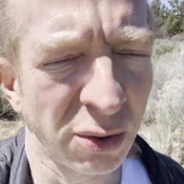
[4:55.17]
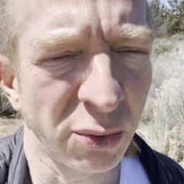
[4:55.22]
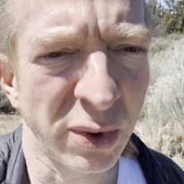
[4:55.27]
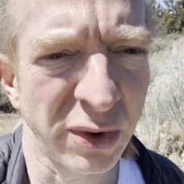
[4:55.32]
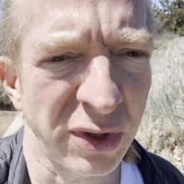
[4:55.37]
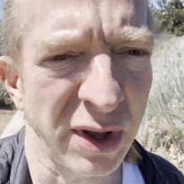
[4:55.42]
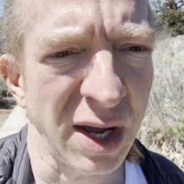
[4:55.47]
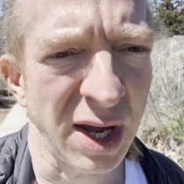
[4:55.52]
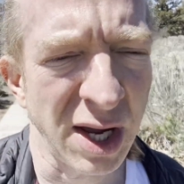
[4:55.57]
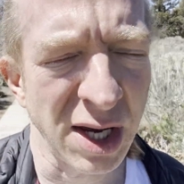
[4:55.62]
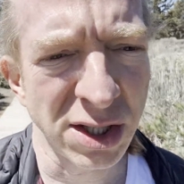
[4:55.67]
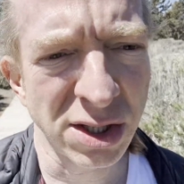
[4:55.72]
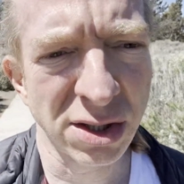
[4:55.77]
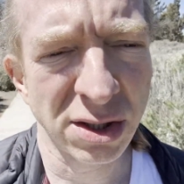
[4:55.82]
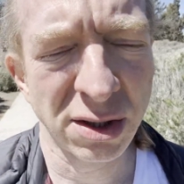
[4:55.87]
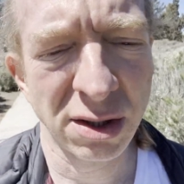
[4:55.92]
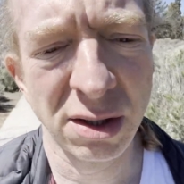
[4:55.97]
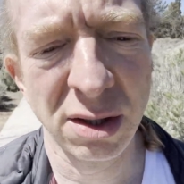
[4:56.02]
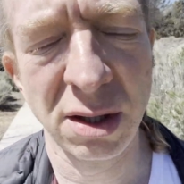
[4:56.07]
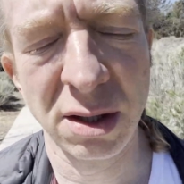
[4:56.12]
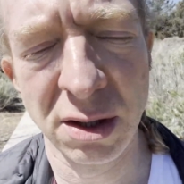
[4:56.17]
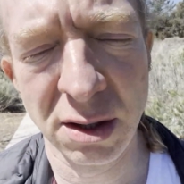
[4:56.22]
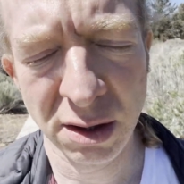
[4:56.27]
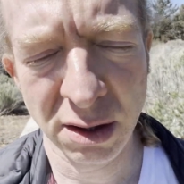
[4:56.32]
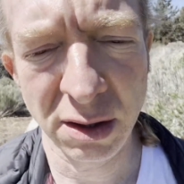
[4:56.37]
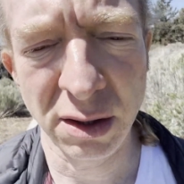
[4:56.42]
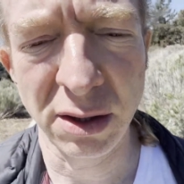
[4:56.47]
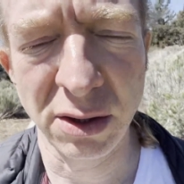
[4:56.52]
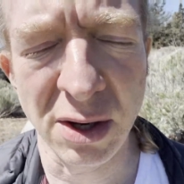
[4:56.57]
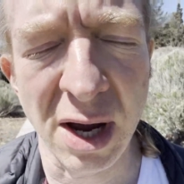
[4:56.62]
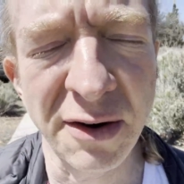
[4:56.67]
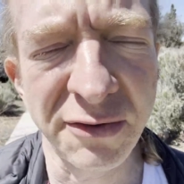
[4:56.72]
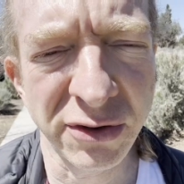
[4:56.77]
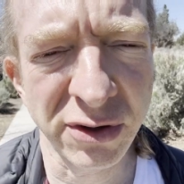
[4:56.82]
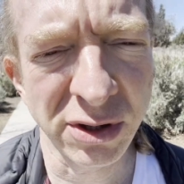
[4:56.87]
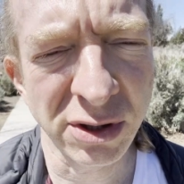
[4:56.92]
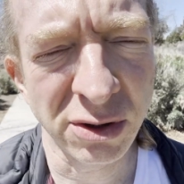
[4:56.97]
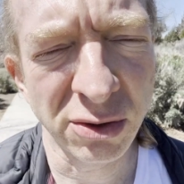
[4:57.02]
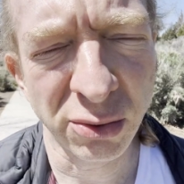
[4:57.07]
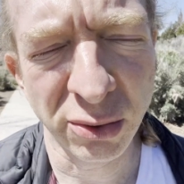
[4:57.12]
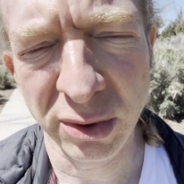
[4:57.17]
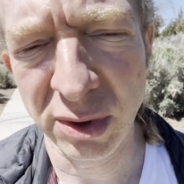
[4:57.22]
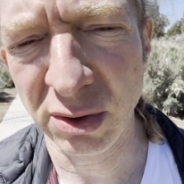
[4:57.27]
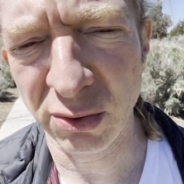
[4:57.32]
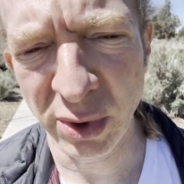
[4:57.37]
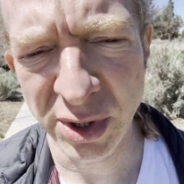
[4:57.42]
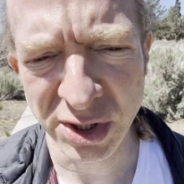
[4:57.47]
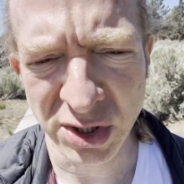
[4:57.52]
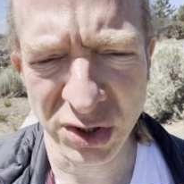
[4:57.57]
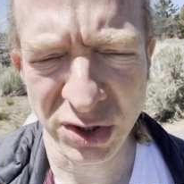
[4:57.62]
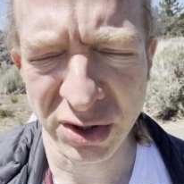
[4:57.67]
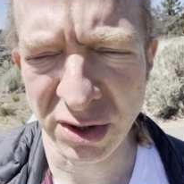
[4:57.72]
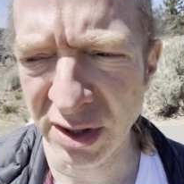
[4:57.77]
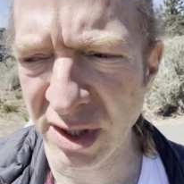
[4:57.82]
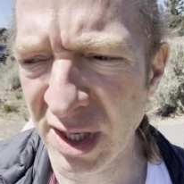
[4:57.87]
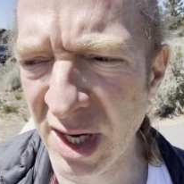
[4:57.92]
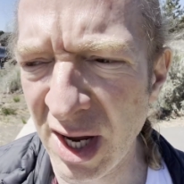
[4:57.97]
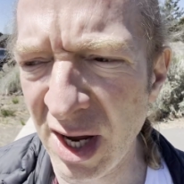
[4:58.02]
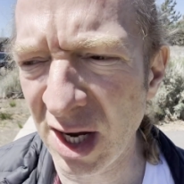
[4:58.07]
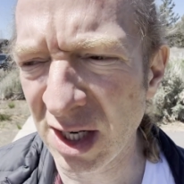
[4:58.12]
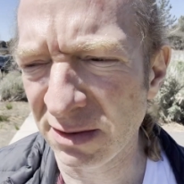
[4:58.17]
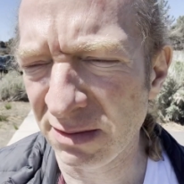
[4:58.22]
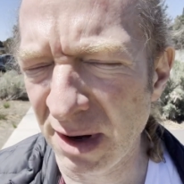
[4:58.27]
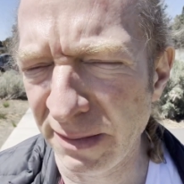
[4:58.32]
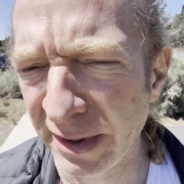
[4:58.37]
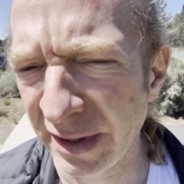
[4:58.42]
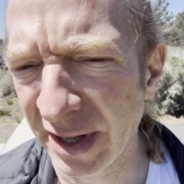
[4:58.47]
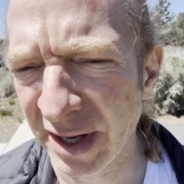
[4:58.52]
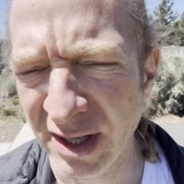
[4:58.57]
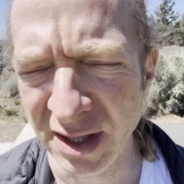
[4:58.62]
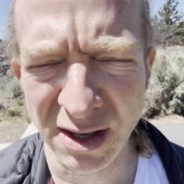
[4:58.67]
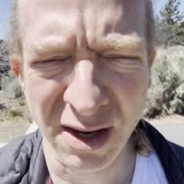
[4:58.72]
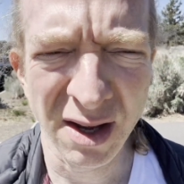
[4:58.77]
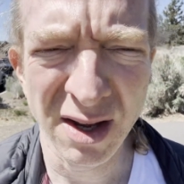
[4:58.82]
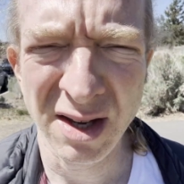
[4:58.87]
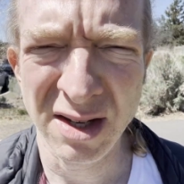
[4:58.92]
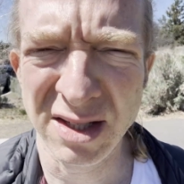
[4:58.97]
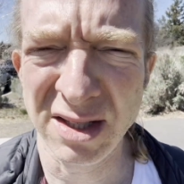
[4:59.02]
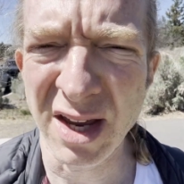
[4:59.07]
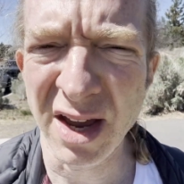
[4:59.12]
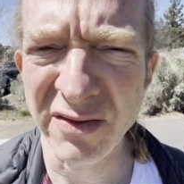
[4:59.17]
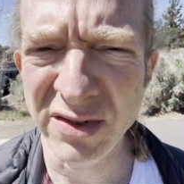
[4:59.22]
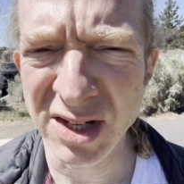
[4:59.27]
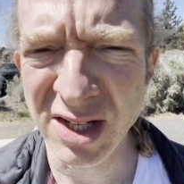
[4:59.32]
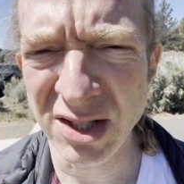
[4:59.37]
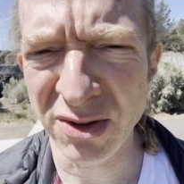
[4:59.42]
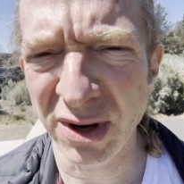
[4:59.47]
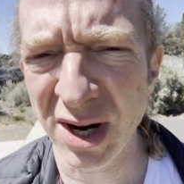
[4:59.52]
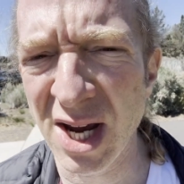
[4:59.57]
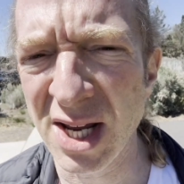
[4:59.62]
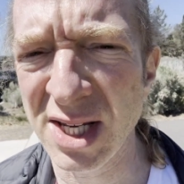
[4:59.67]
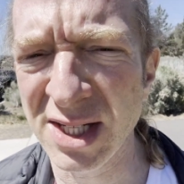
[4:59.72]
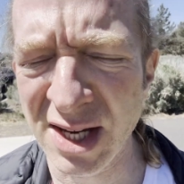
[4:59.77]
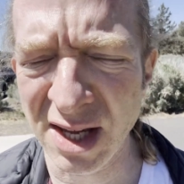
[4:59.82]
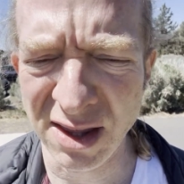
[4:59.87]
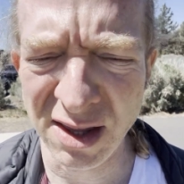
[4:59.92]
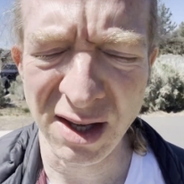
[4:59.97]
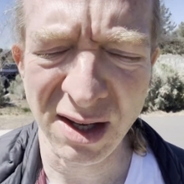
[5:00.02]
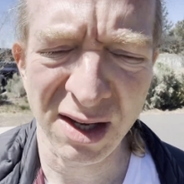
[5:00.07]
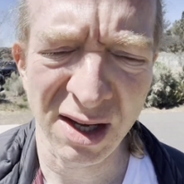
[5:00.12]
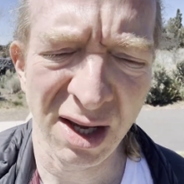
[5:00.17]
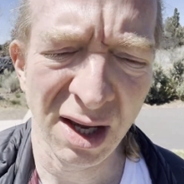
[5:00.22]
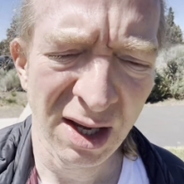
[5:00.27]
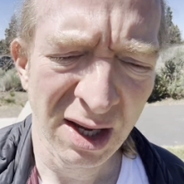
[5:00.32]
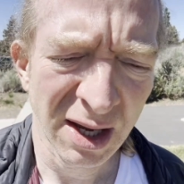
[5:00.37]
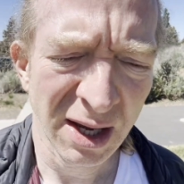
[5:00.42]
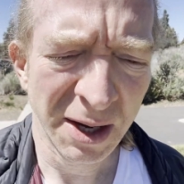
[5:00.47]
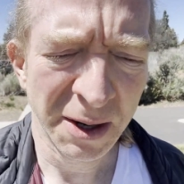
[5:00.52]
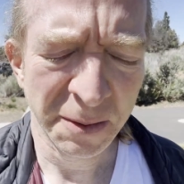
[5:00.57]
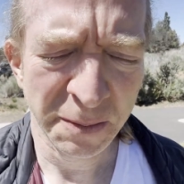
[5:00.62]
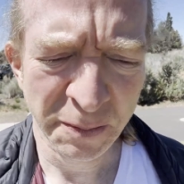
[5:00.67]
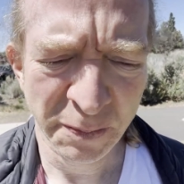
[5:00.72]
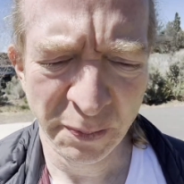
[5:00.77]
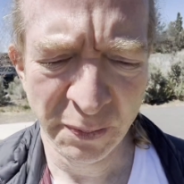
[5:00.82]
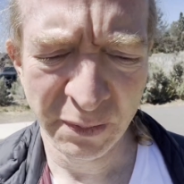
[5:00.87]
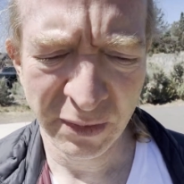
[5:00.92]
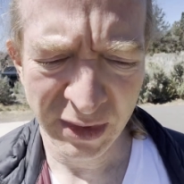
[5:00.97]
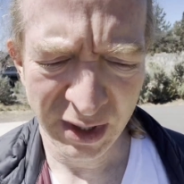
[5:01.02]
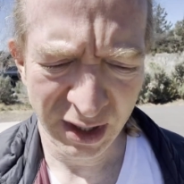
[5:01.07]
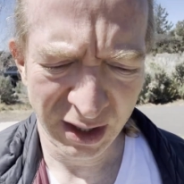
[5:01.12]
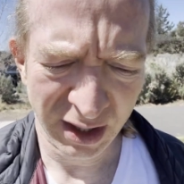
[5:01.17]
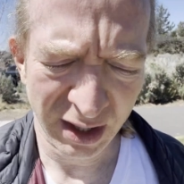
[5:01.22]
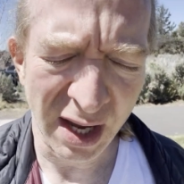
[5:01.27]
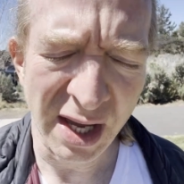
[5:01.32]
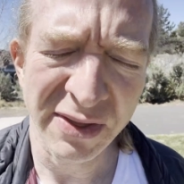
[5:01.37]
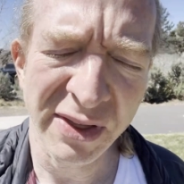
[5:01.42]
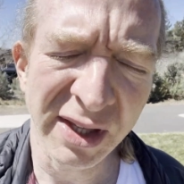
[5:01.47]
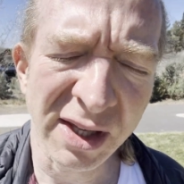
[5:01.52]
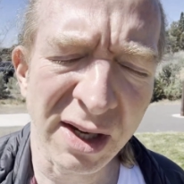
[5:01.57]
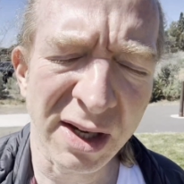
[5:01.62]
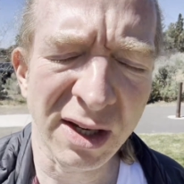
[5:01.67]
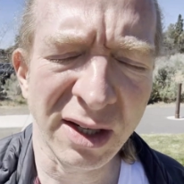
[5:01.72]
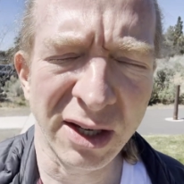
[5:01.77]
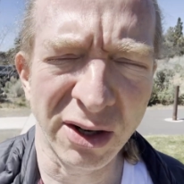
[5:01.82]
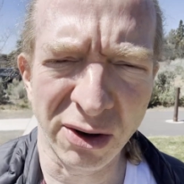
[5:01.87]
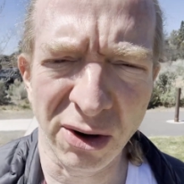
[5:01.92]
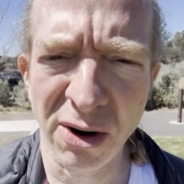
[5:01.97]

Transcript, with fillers: with age. You know, after you reach a certain age, maybe like 70s or 80s, I think, I think it can get